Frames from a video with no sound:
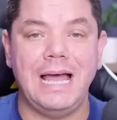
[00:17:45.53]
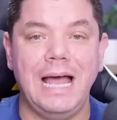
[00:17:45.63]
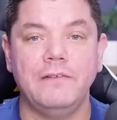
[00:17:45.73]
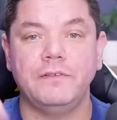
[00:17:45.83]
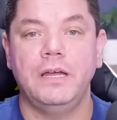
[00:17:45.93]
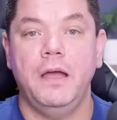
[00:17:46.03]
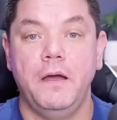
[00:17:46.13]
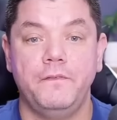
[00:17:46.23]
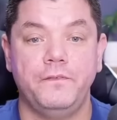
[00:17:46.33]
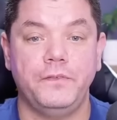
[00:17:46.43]
have
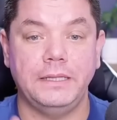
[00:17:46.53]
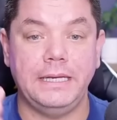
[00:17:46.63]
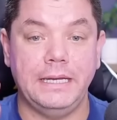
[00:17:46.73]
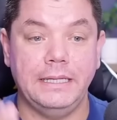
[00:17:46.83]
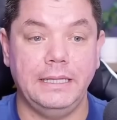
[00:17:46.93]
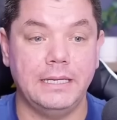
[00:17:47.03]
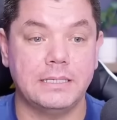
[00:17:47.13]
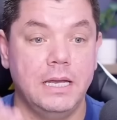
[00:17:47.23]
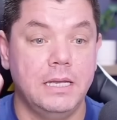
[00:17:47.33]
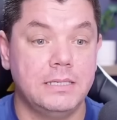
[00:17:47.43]
affiliate links.